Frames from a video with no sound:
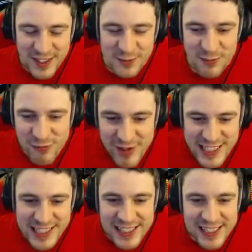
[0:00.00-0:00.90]

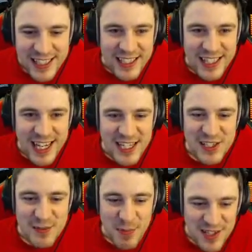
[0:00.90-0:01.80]
really
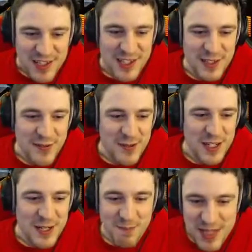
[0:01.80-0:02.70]
expensive
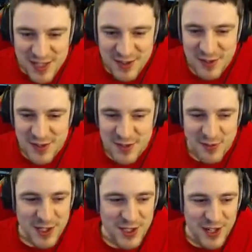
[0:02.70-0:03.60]
missiles
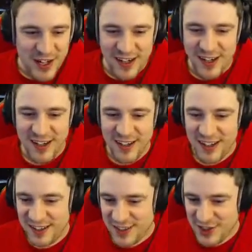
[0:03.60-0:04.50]
which
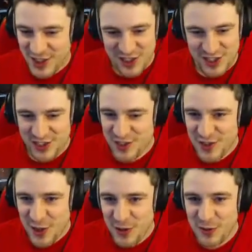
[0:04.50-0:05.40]
are just
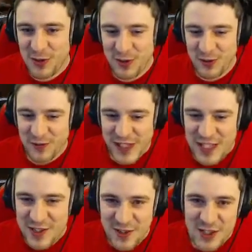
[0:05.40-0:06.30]
so
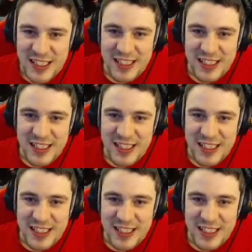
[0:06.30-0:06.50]
feared